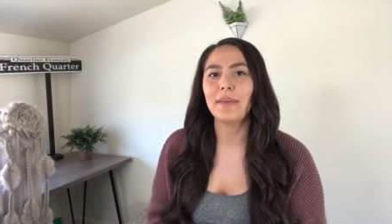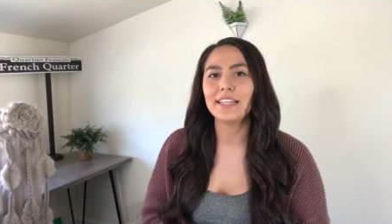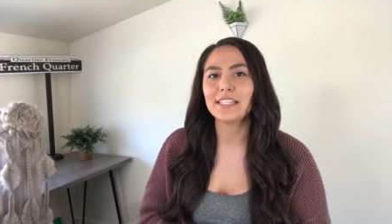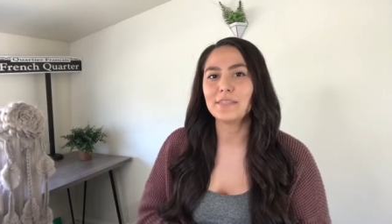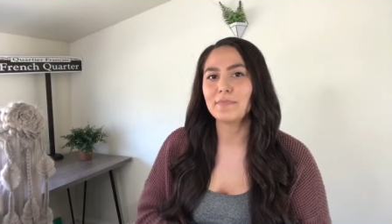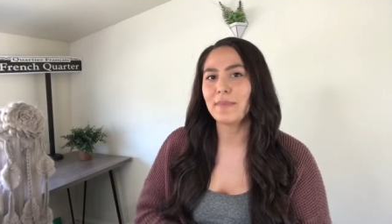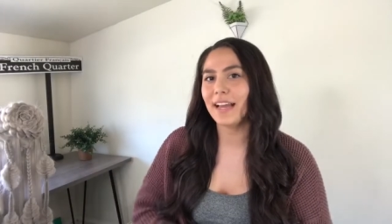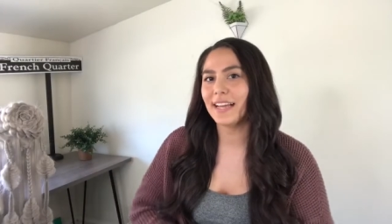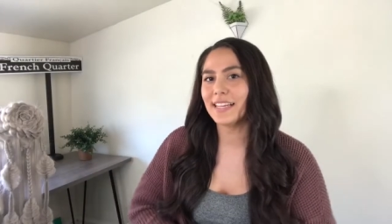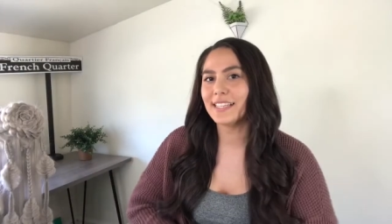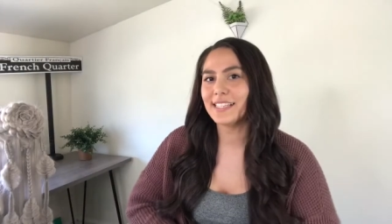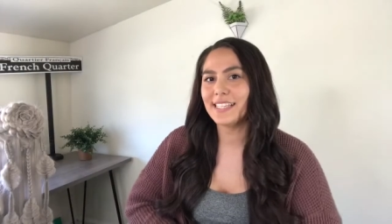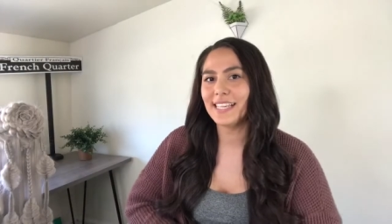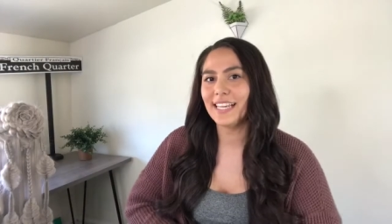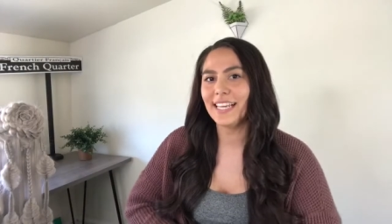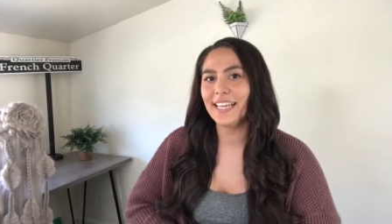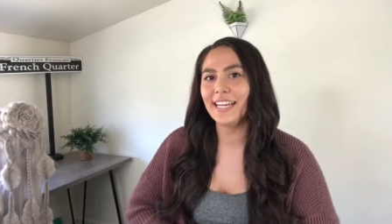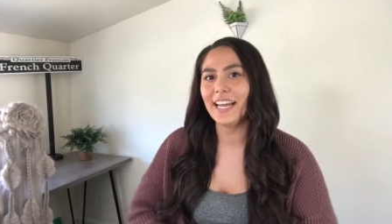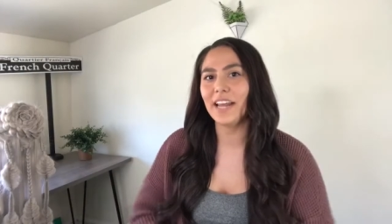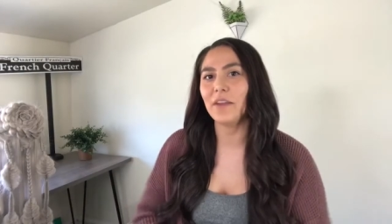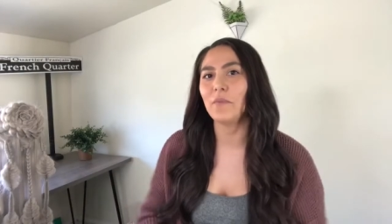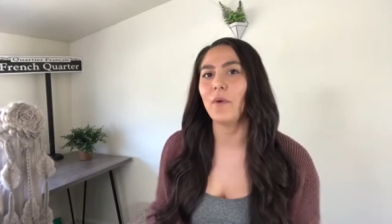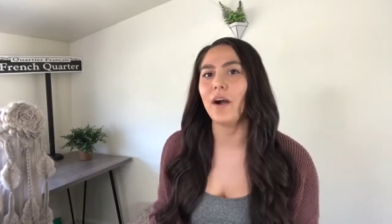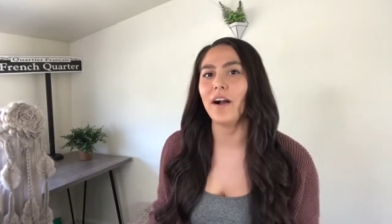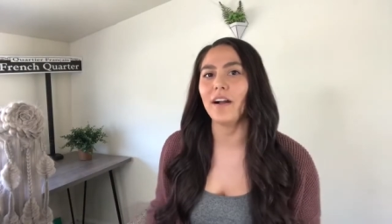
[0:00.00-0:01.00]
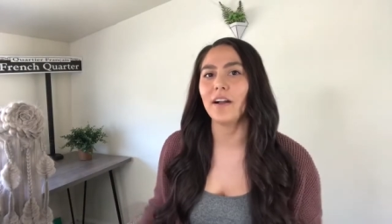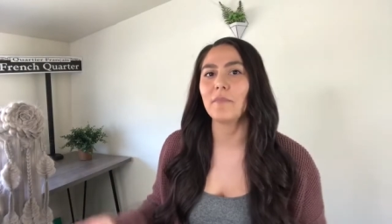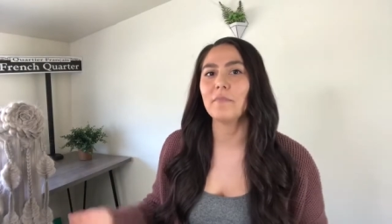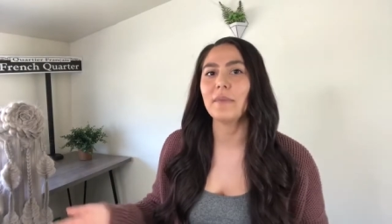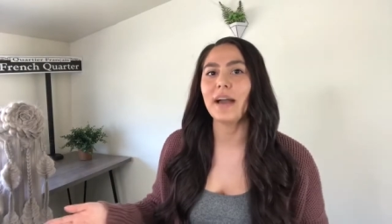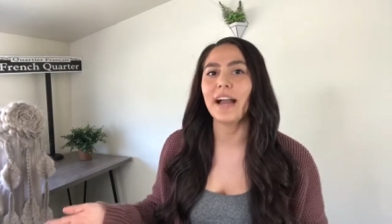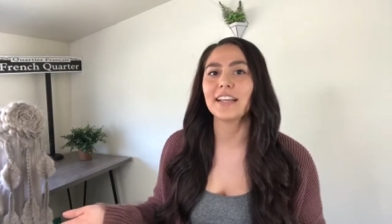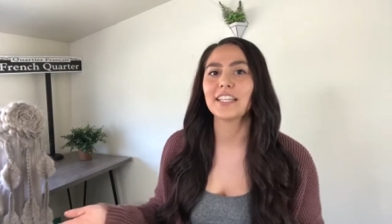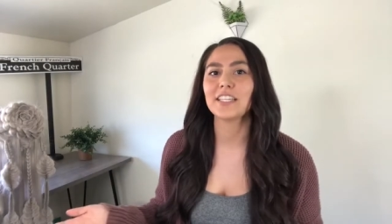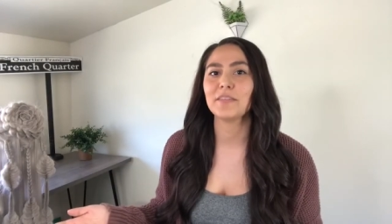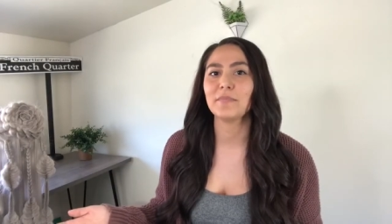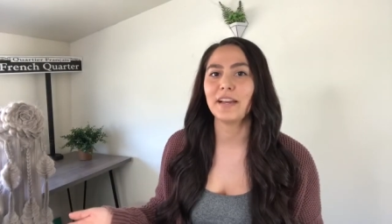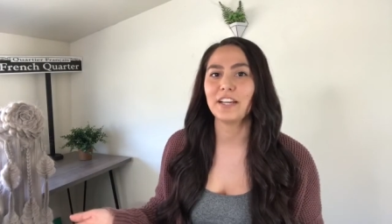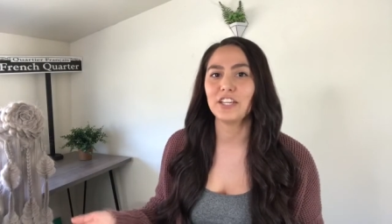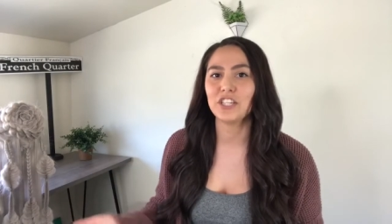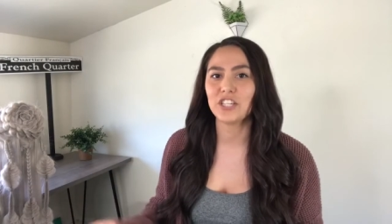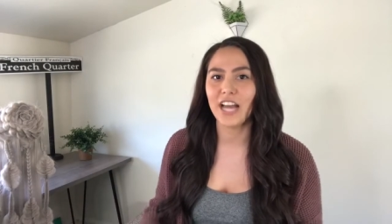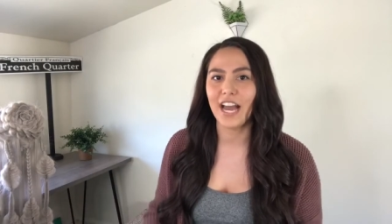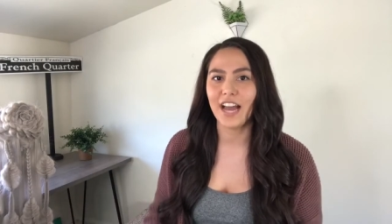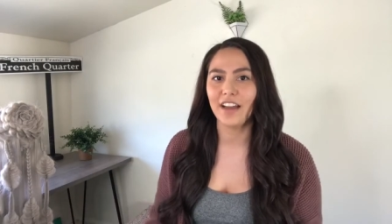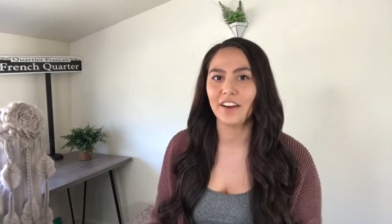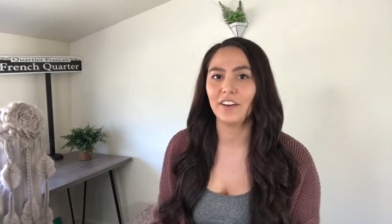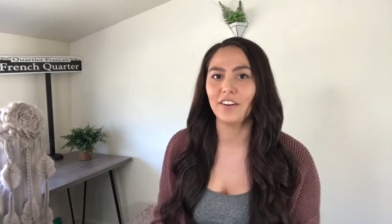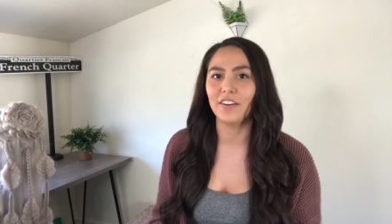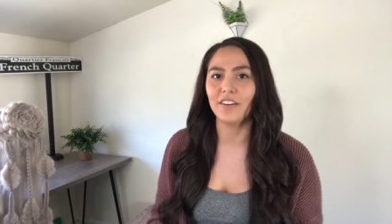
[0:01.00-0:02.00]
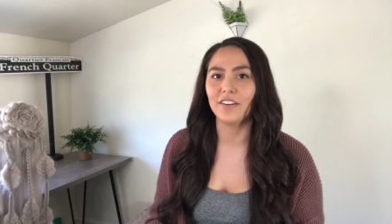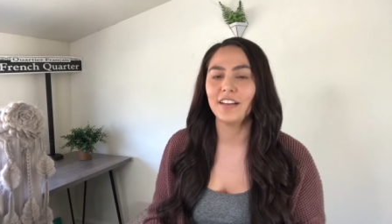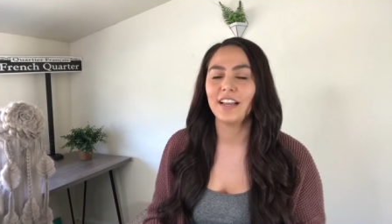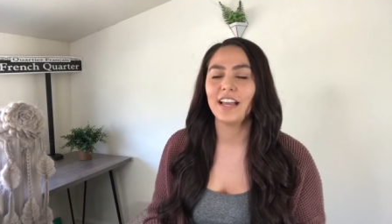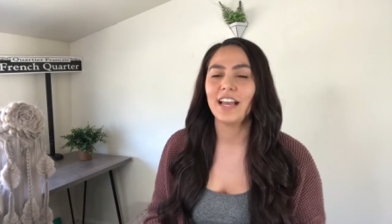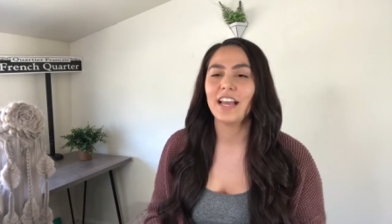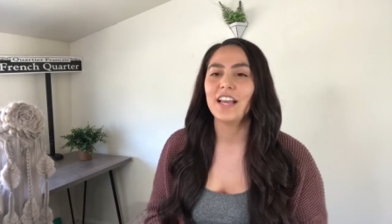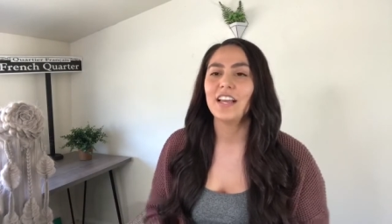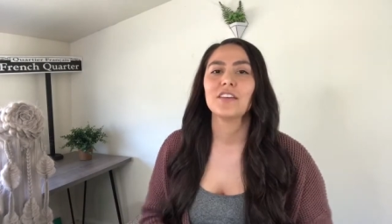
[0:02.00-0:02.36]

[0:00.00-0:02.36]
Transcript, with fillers: It's Maxine and welcome back to my channel.